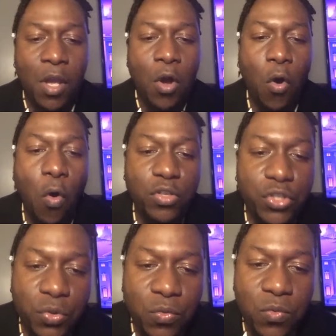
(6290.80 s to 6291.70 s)

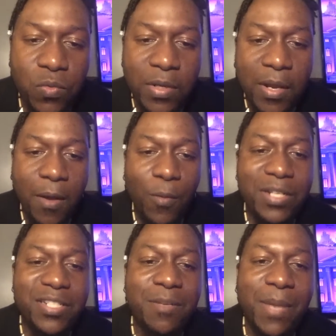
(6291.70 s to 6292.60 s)
Oshun, when
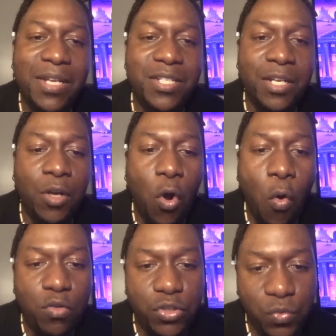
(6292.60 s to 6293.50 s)
she mentioned
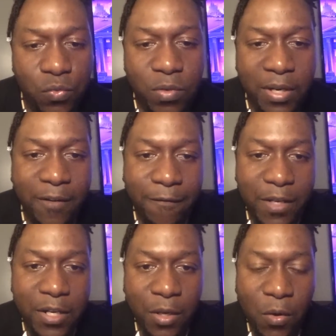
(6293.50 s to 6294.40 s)
Oshun in the
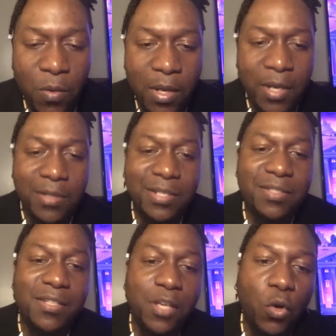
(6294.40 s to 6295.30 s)
video, this
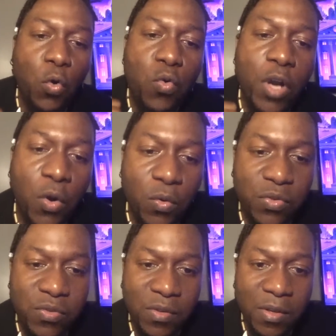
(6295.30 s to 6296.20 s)
is a
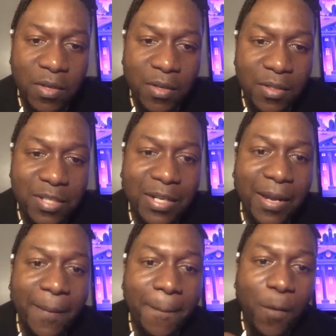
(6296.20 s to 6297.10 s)
kudos to
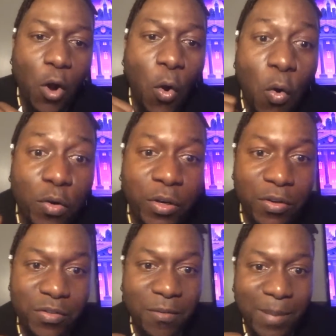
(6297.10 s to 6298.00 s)
the
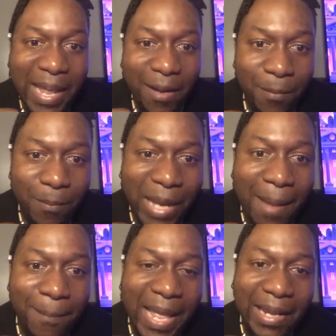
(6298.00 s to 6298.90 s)
owners of Black
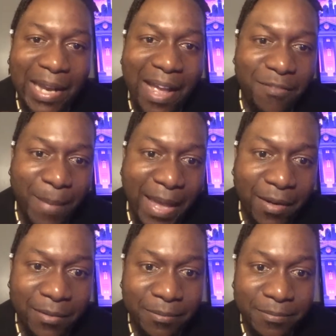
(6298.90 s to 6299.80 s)
Lives
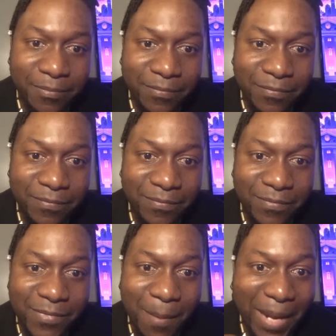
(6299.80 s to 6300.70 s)
Matter.
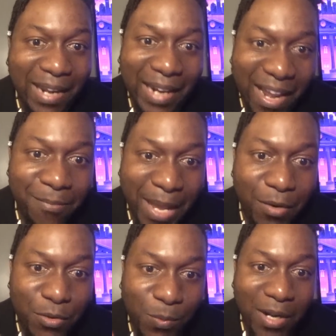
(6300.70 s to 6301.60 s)
Black Lives
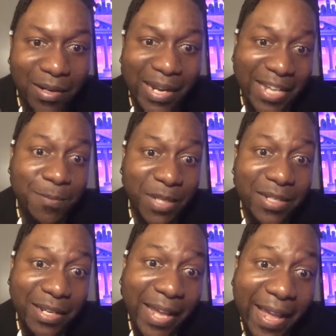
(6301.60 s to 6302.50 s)
Matter is what? Lesbian
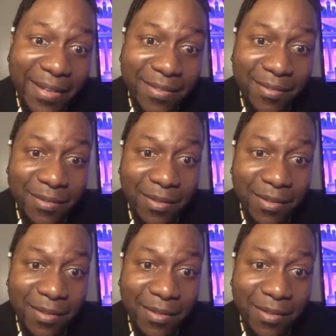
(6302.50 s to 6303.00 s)
and gays.